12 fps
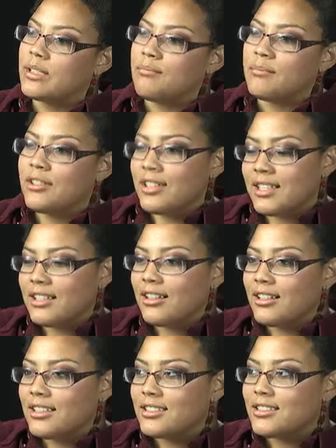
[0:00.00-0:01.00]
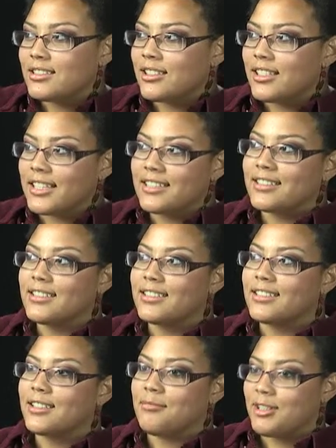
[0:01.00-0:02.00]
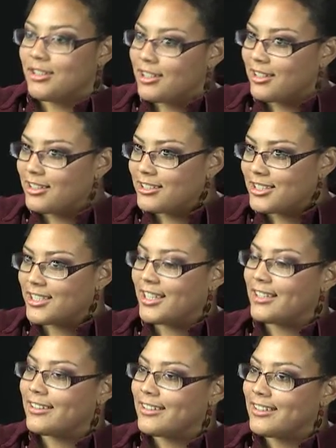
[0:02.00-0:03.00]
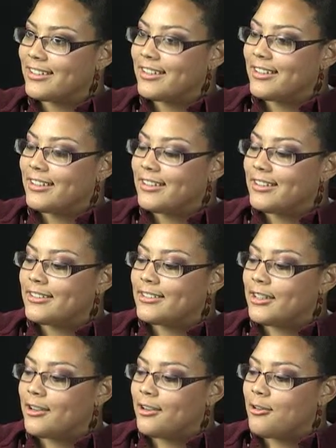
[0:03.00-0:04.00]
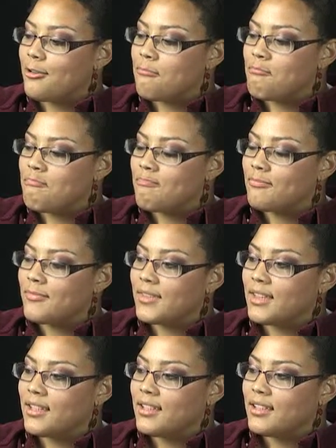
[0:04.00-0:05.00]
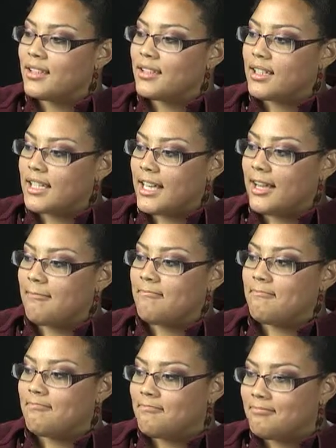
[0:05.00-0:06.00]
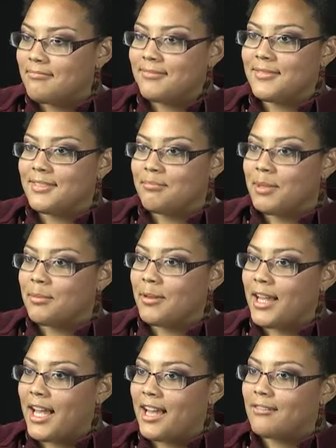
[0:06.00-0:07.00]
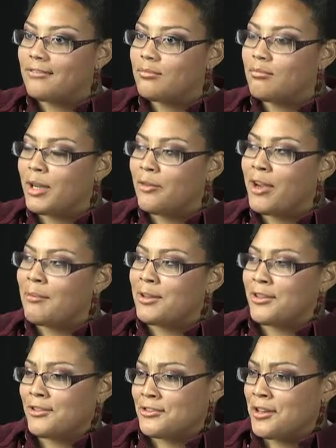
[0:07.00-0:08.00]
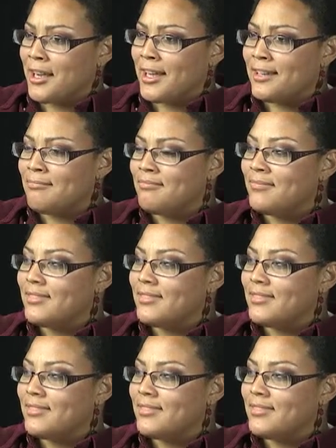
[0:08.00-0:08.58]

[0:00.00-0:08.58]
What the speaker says: a community college, Salt Lake Community College, I think. So, yeah, people have. My grandmother tried.